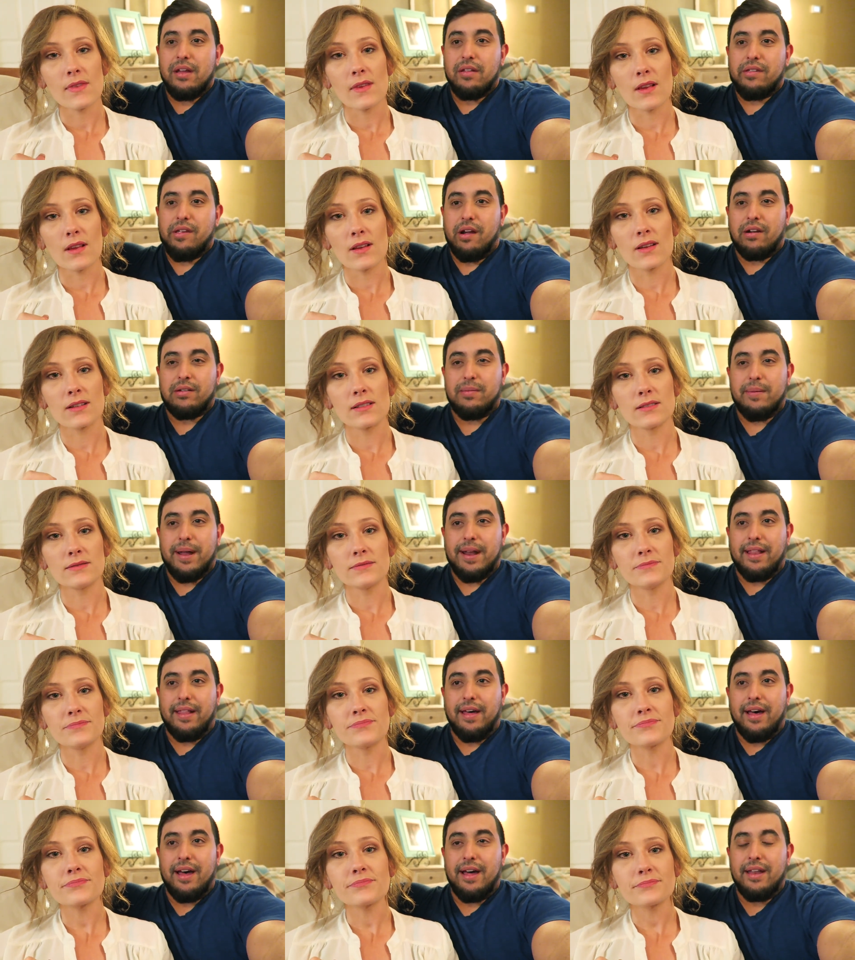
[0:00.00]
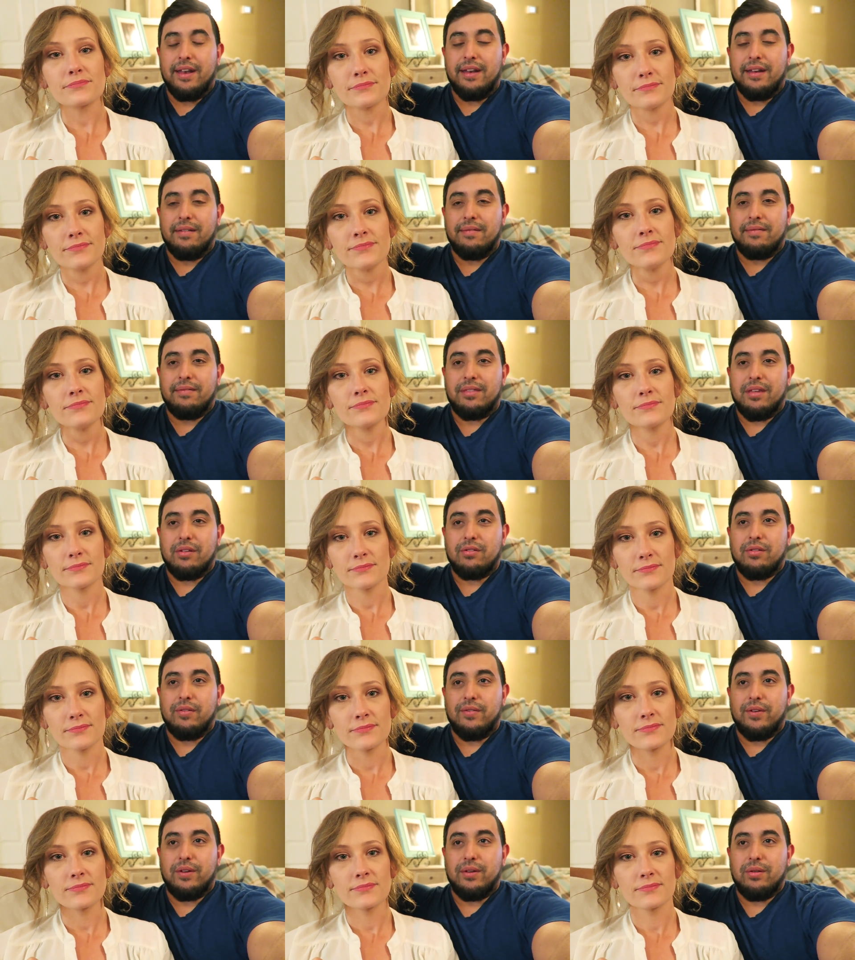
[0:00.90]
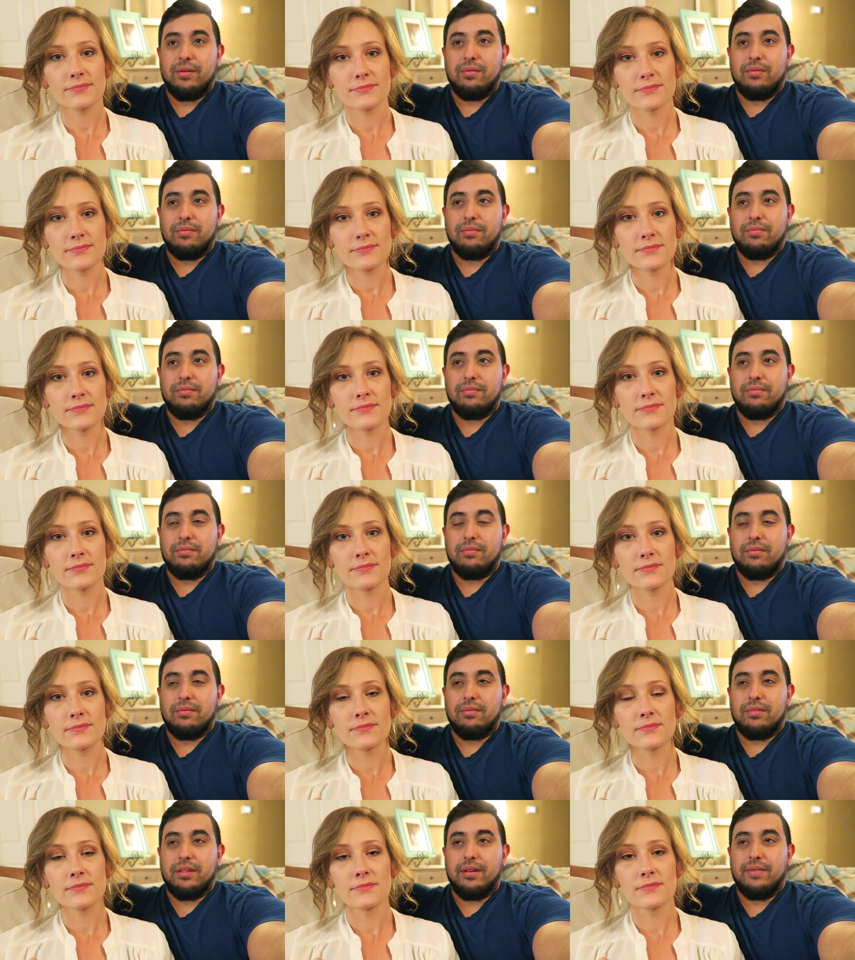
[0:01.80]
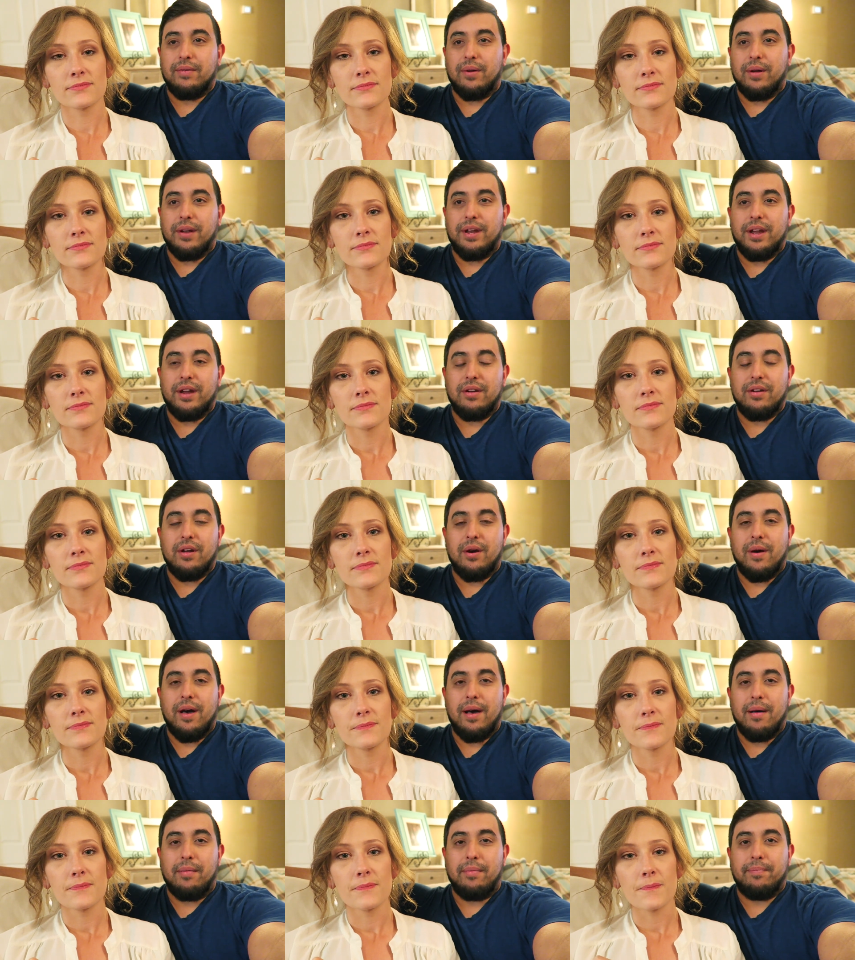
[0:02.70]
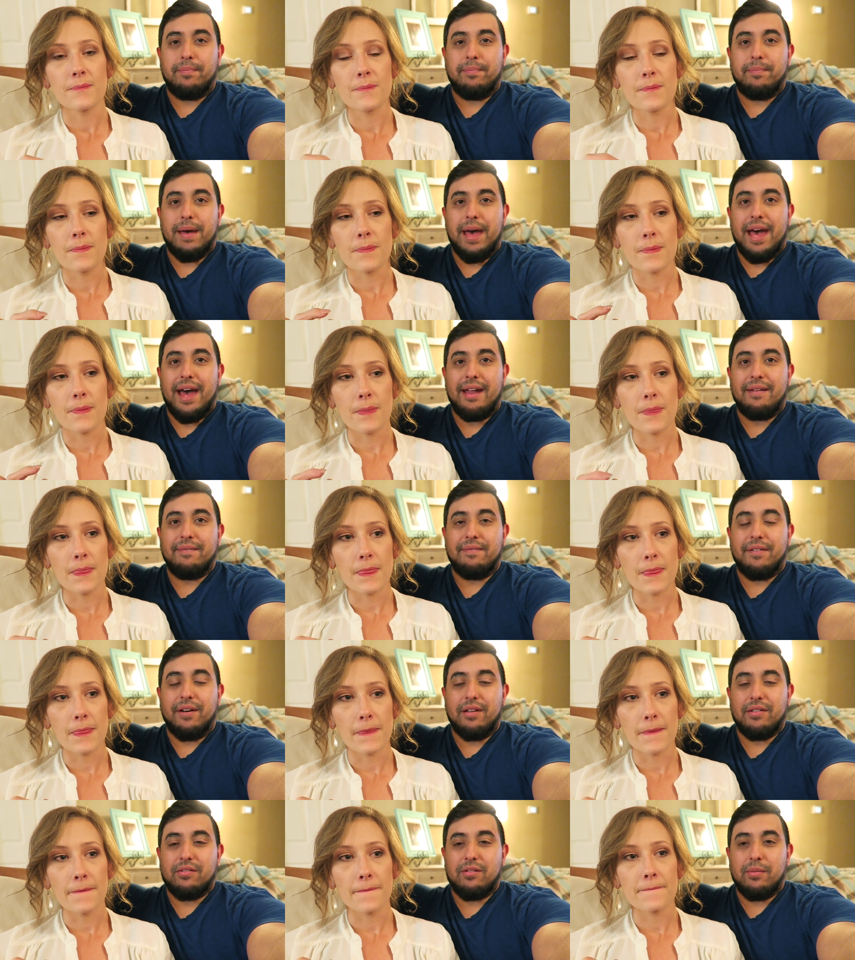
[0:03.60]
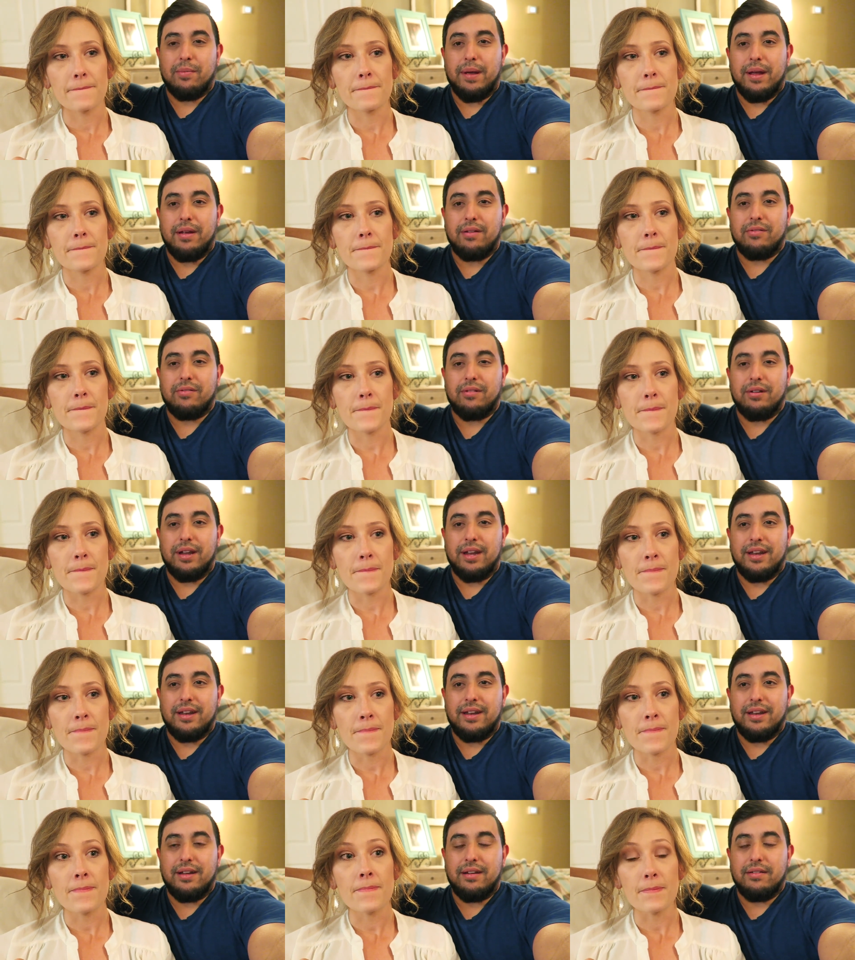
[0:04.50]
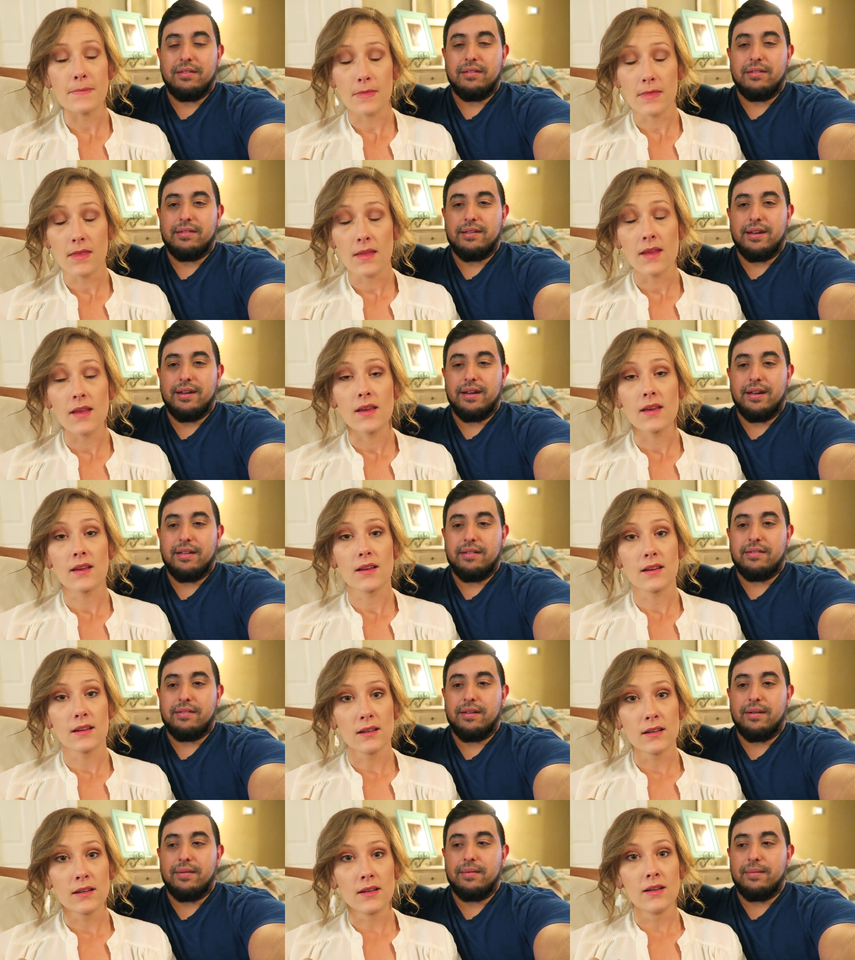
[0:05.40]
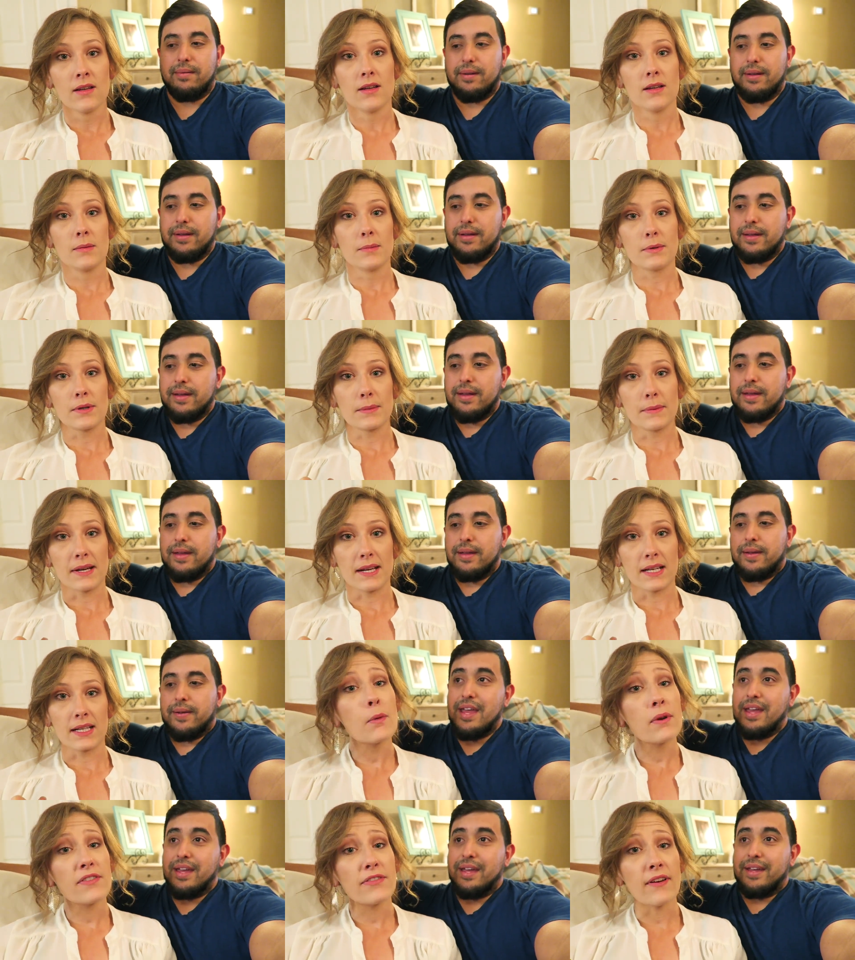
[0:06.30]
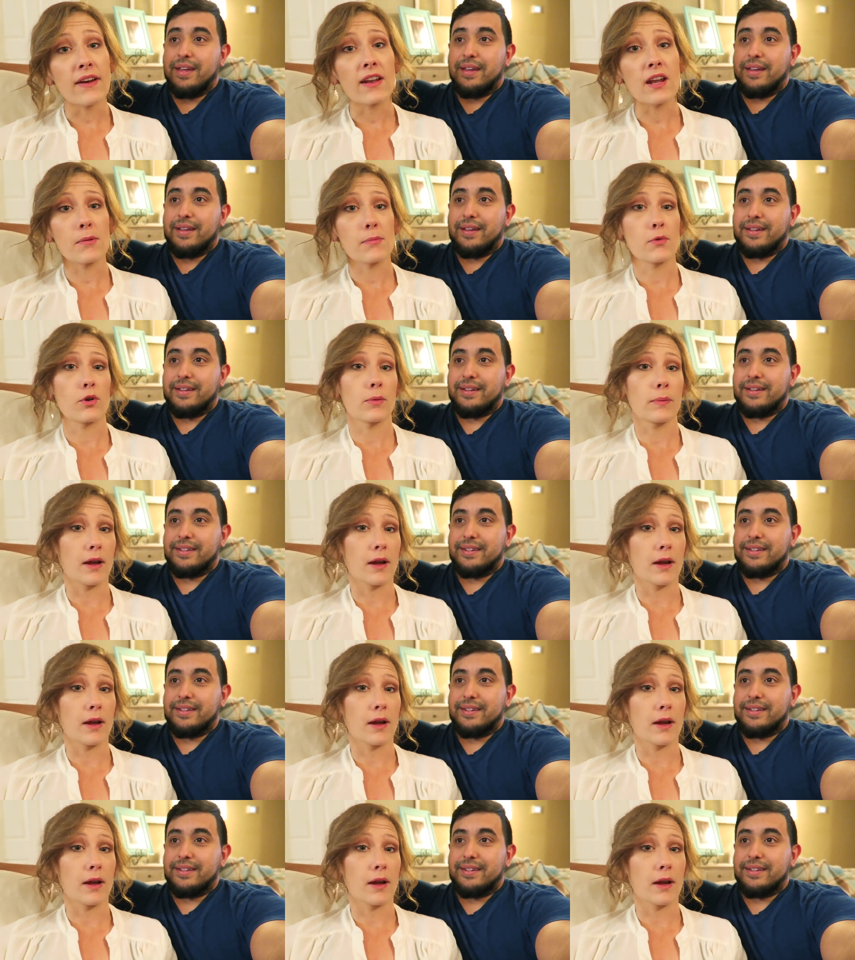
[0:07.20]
Speaker 1: talked about a lot, and those of you who live around here know how bad foster parents are needed here in this area, so.
Speaker 2: Pretty bad. And we found out more